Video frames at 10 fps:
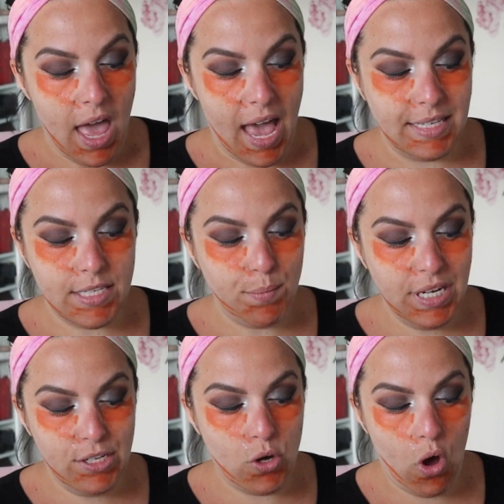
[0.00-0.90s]
And
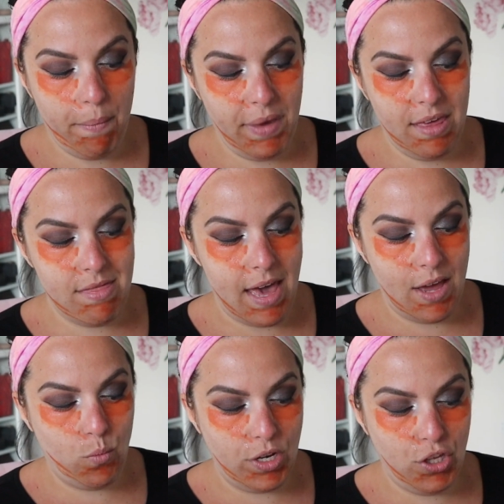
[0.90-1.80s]
somebody taught me
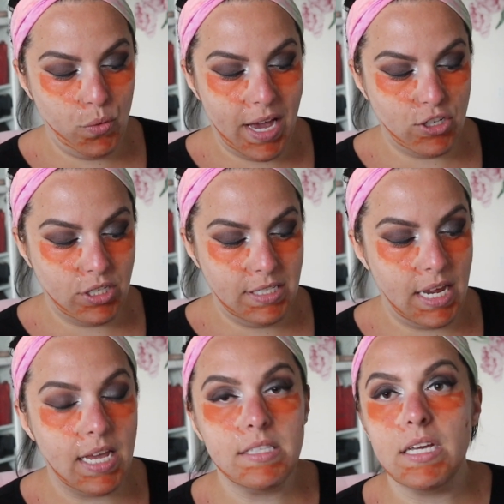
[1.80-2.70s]
that when you actually
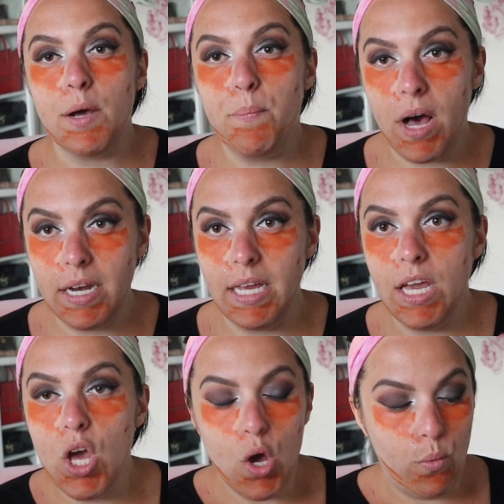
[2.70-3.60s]
take, it's like a putty,
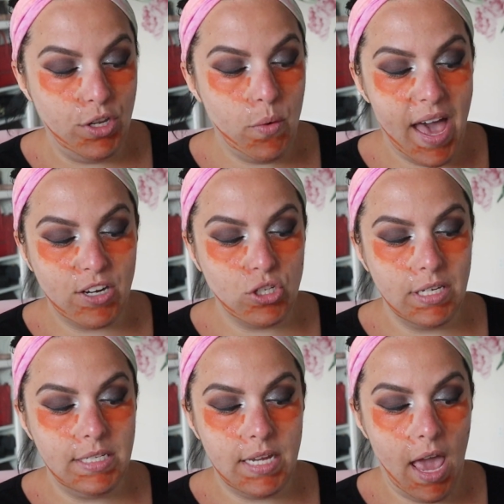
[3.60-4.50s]
when you actually
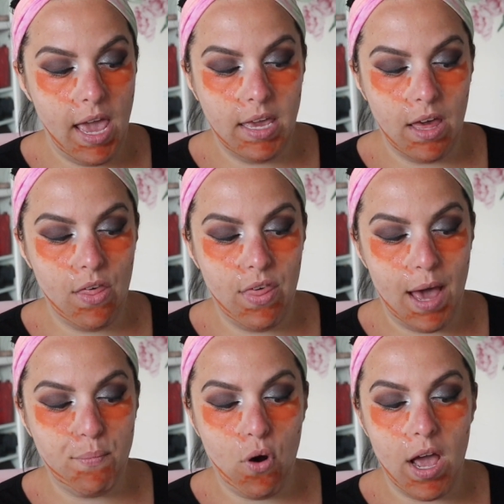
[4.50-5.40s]
take
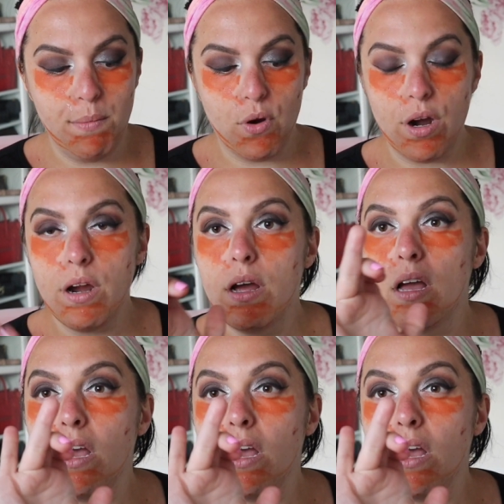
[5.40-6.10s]
that primer,